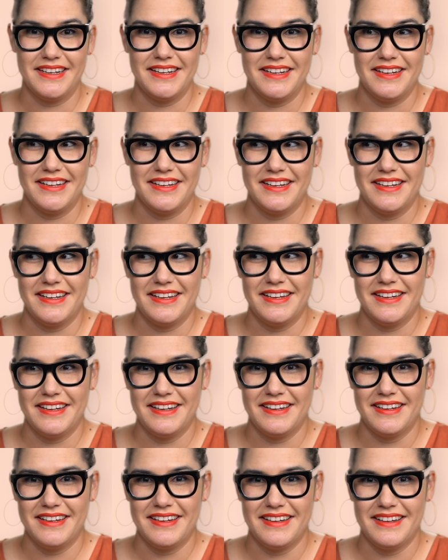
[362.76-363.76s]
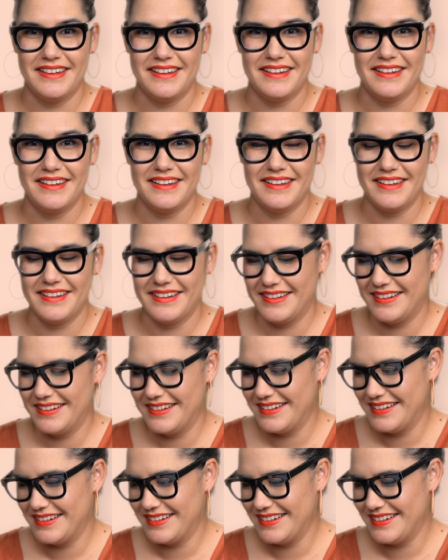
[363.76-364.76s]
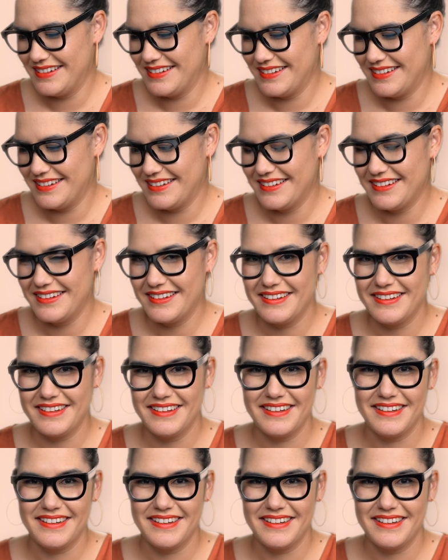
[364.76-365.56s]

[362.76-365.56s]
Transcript: Nobody speaks.